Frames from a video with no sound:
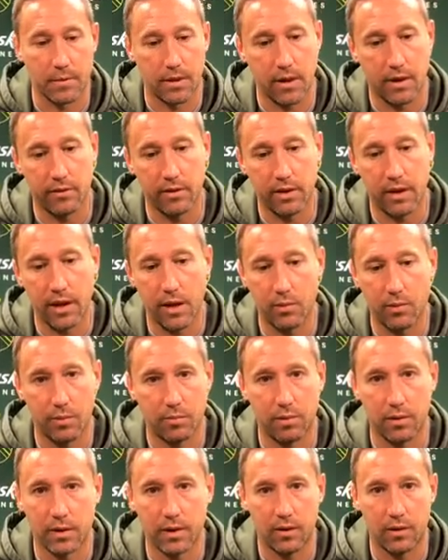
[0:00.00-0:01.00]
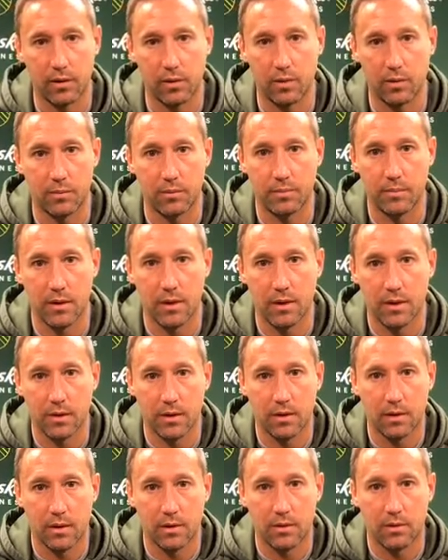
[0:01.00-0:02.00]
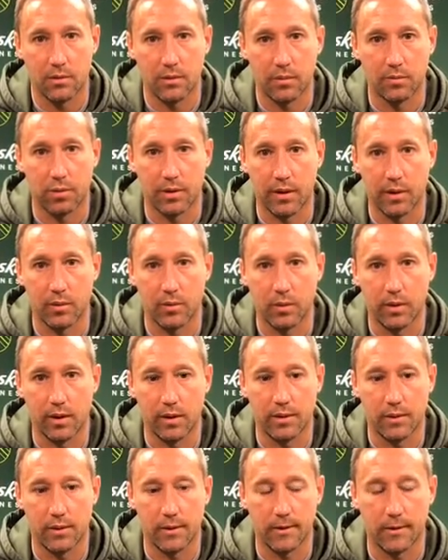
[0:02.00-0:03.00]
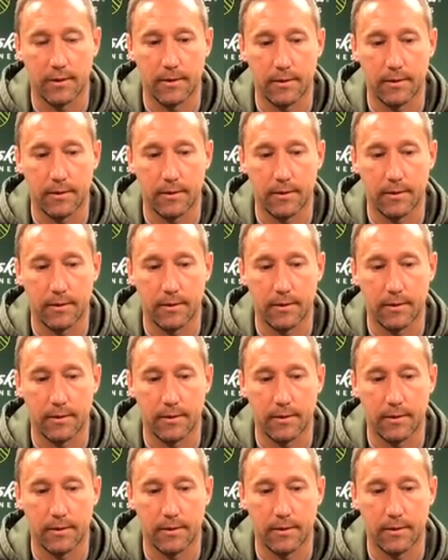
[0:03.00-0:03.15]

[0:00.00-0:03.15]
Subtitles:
every game we play at home, we play to win,